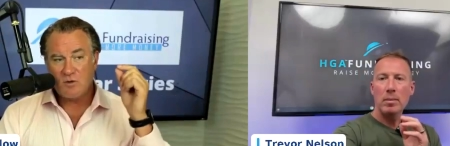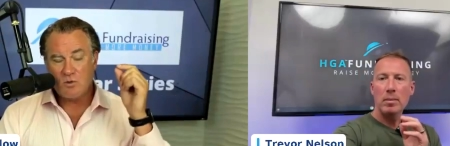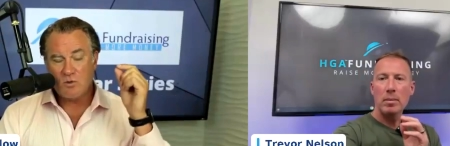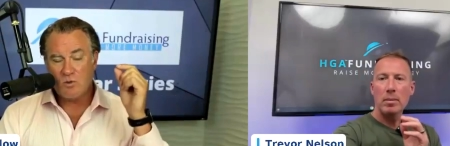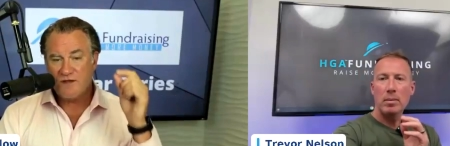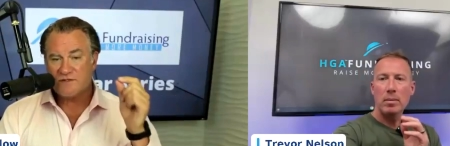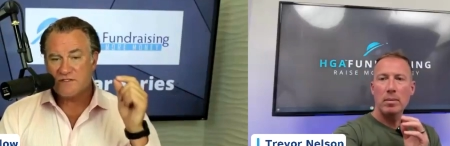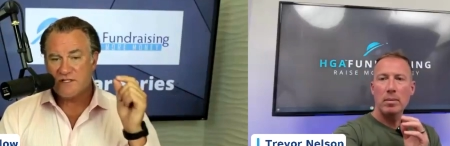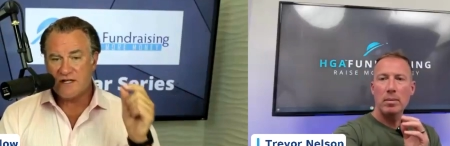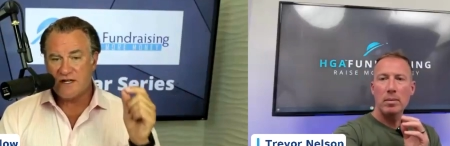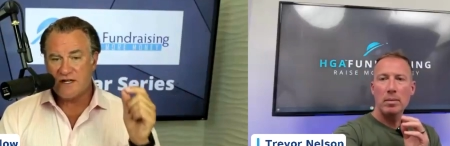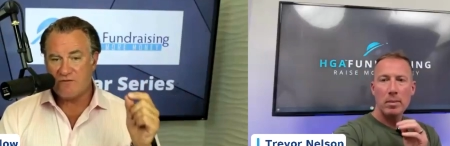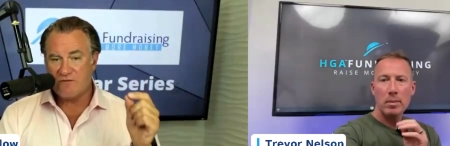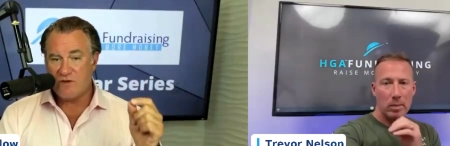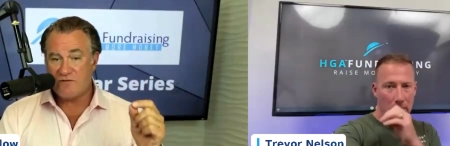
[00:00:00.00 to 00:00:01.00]
Speaker 1: we have seen
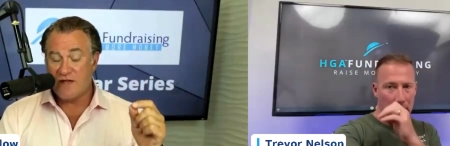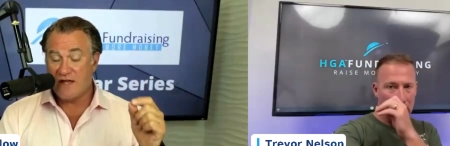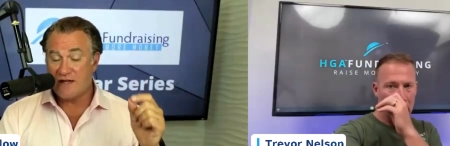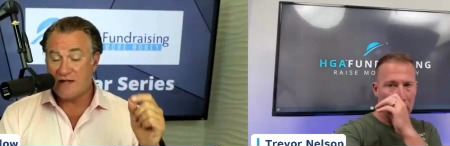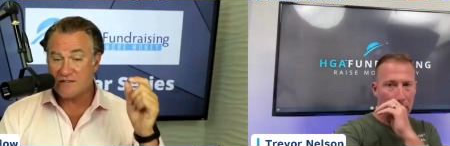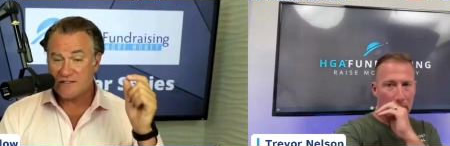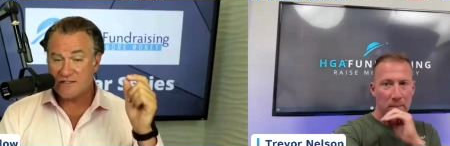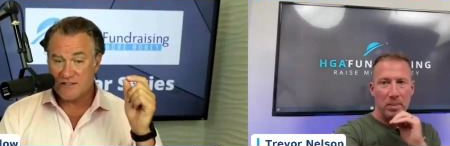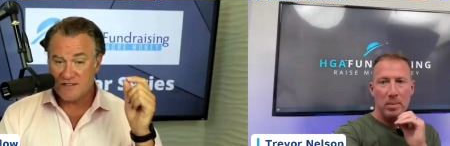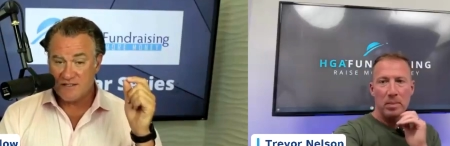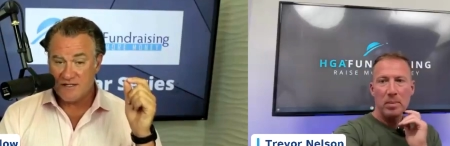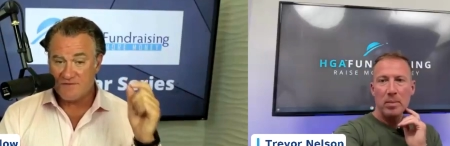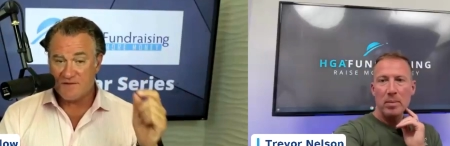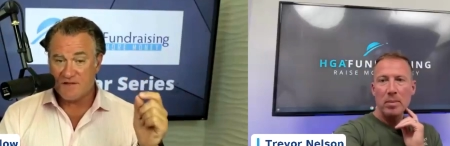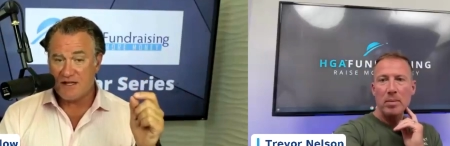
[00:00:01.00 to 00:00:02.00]
we've got
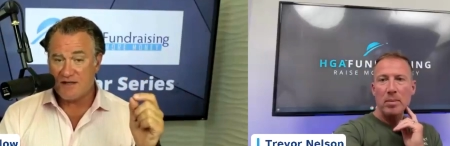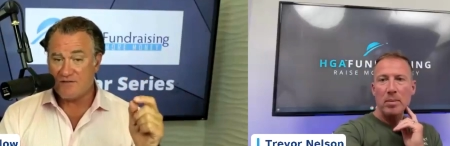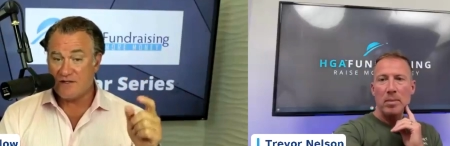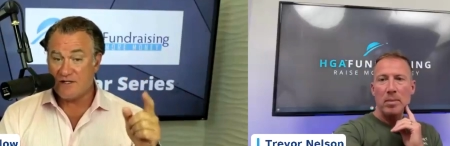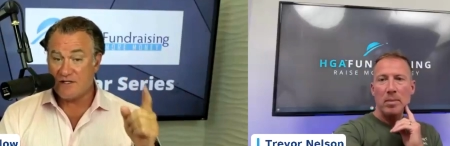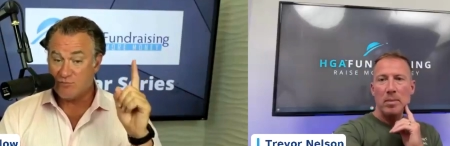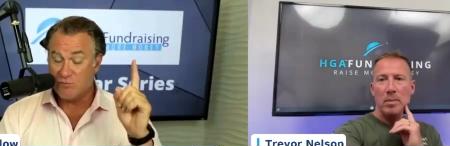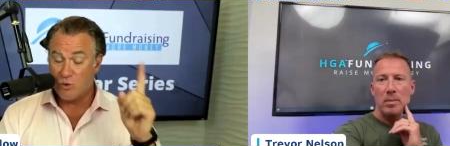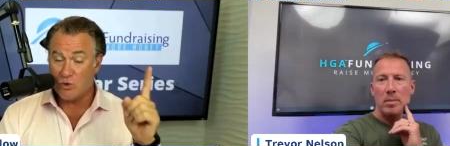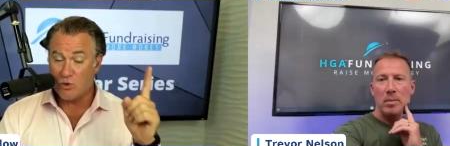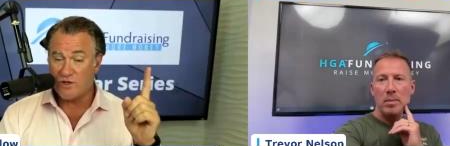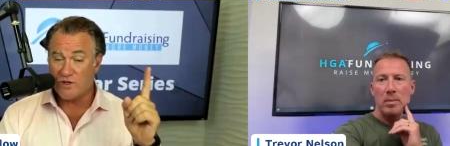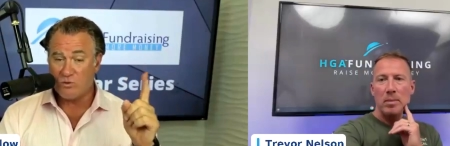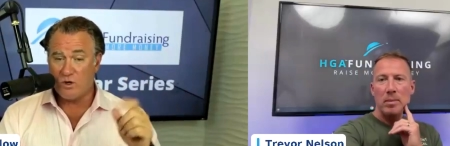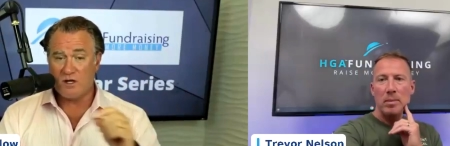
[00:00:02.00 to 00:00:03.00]
significant evidence, more
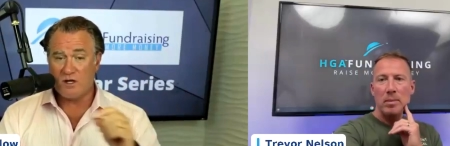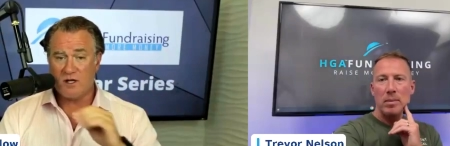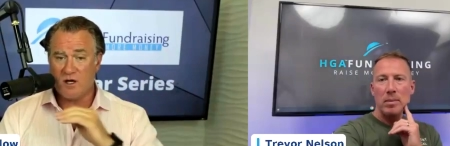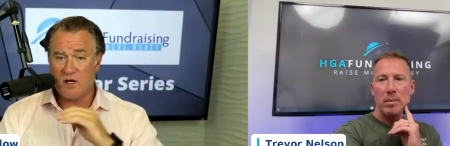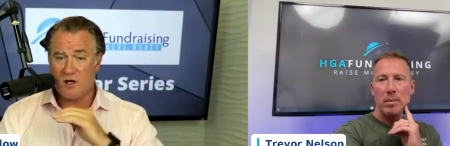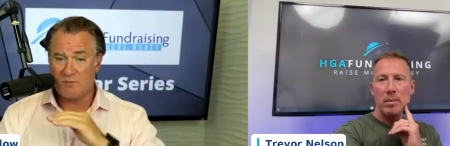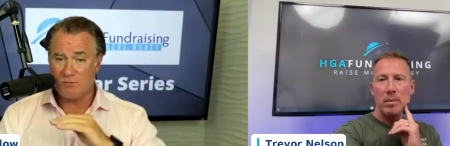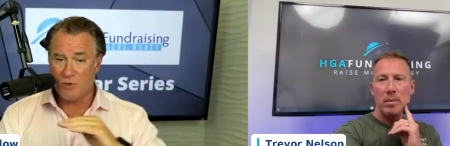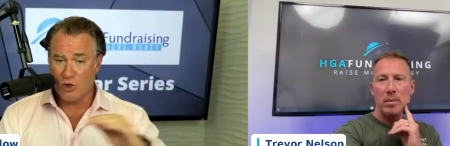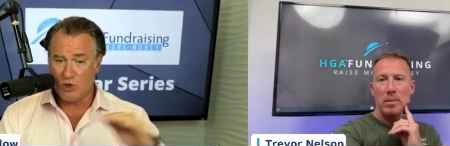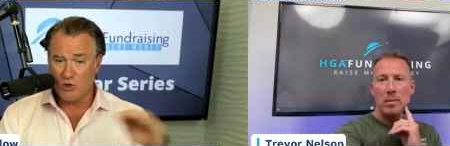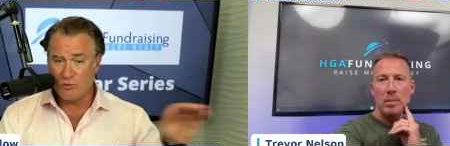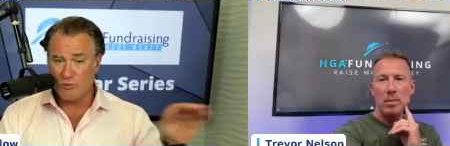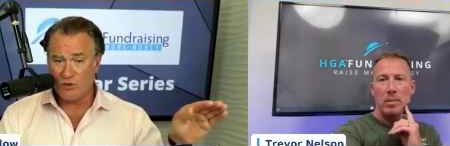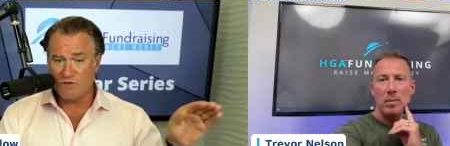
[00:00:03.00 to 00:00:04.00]
than one, on
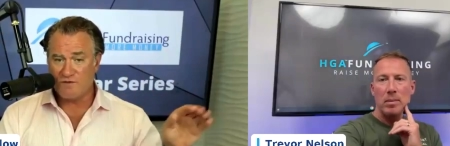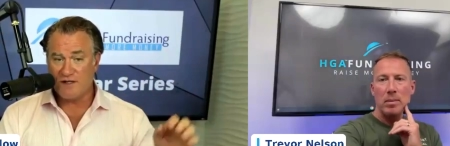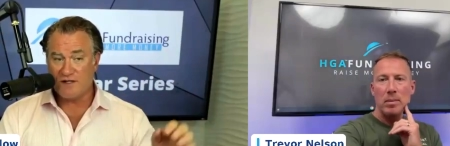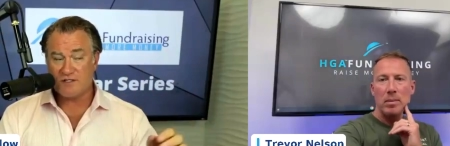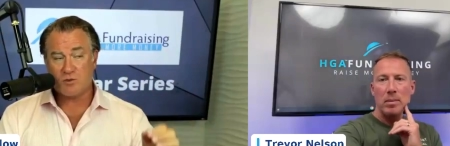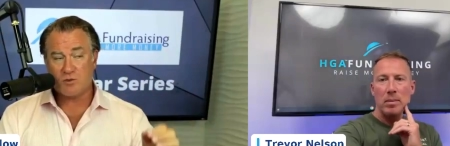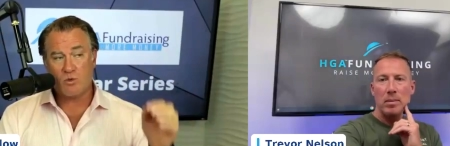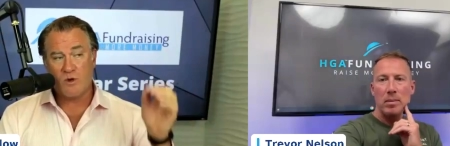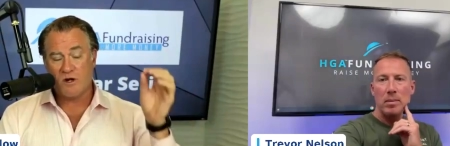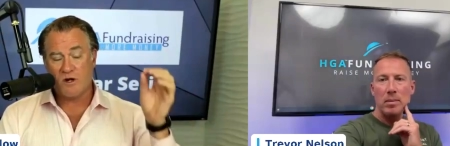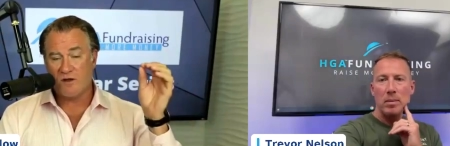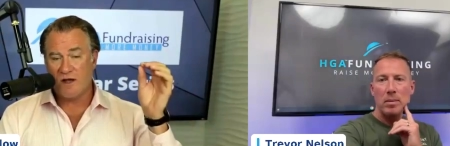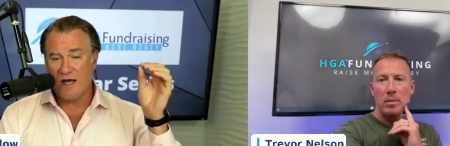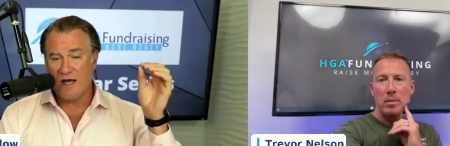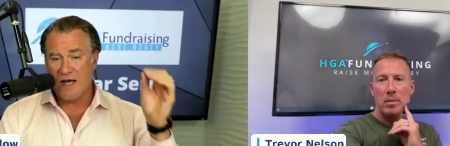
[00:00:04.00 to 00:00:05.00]
multiple events
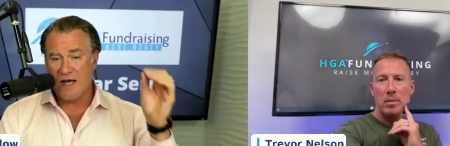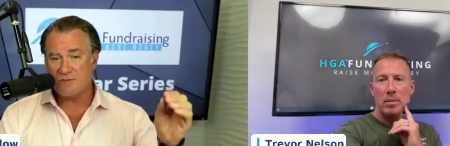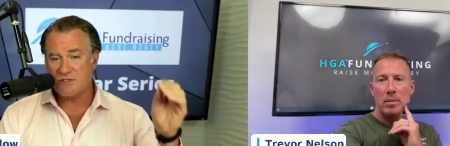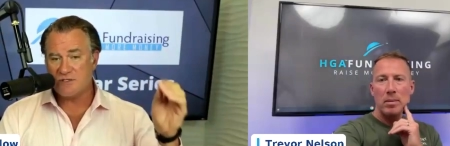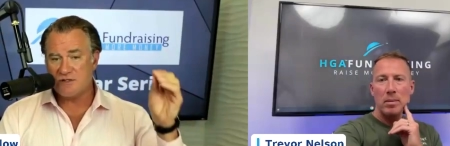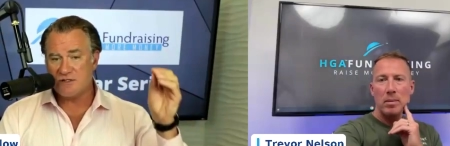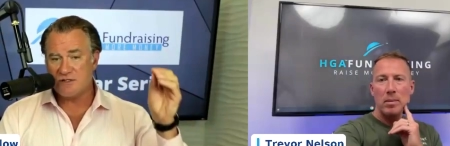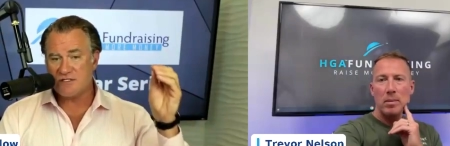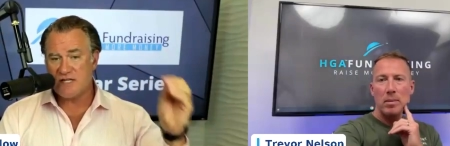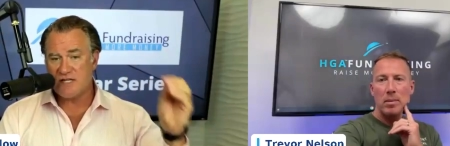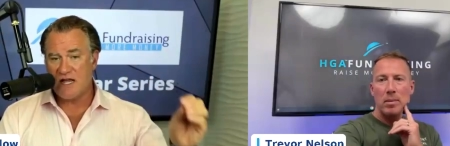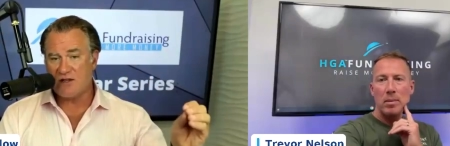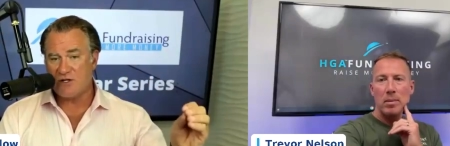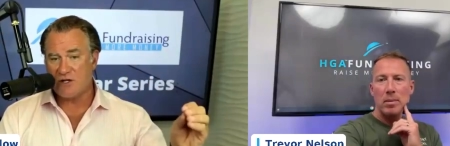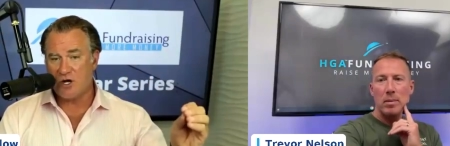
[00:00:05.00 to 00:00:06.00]
where items in the
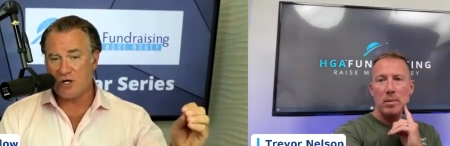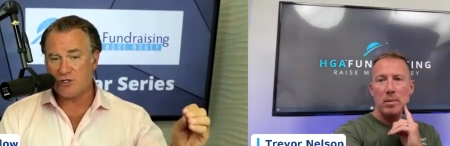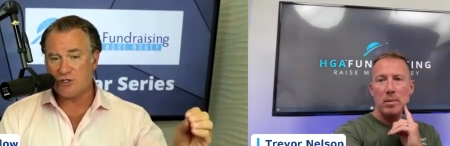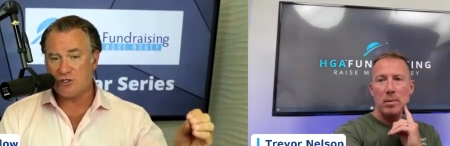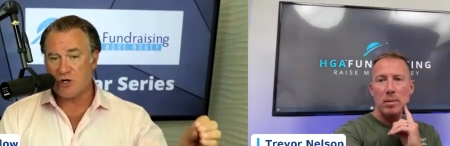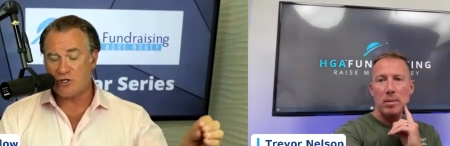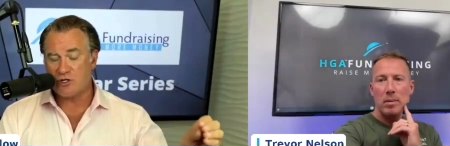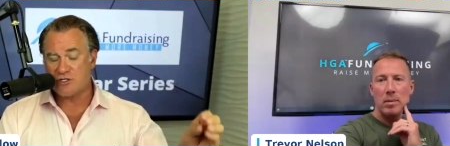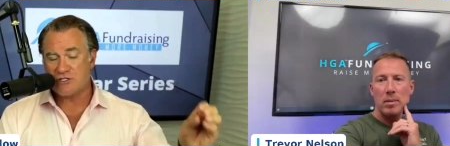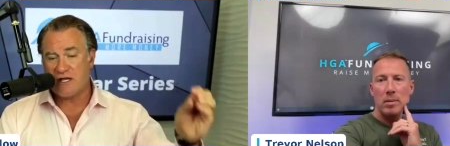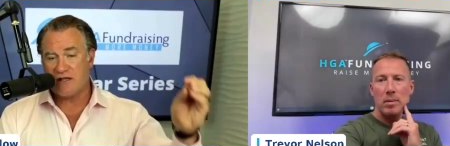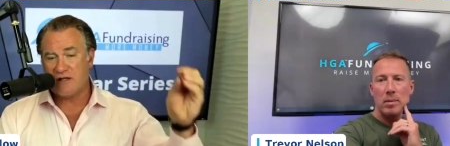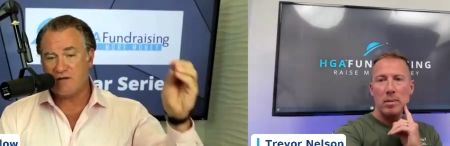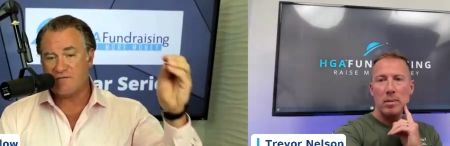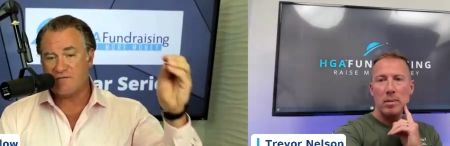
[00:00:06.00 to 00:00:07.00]
silent auction are
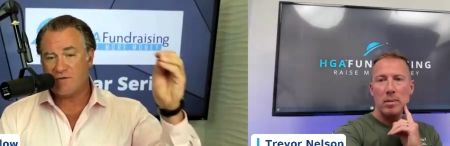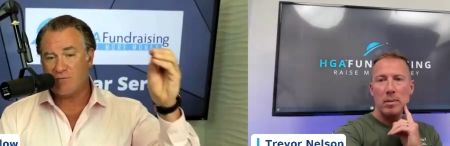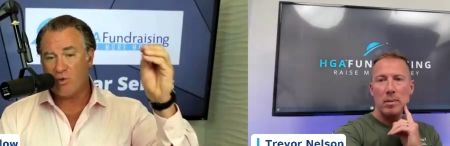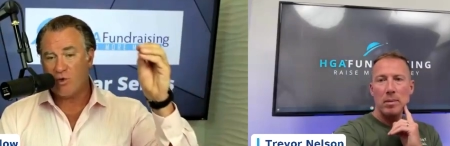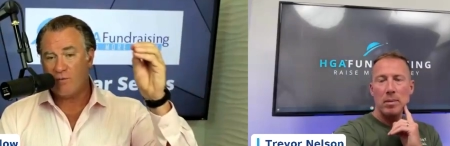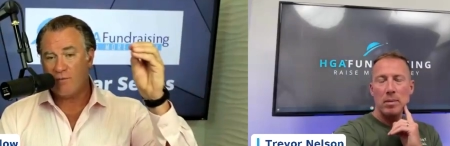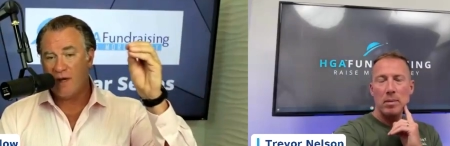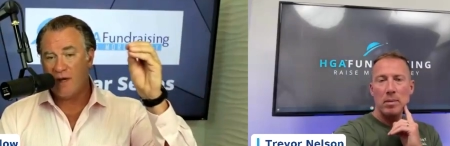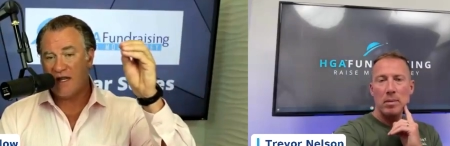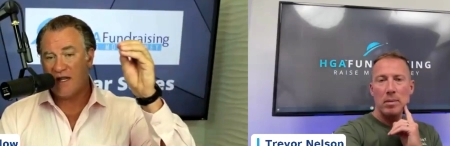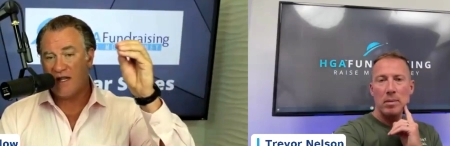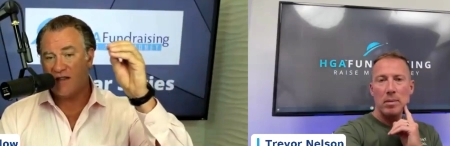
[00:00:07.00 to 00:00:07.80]
selling for more money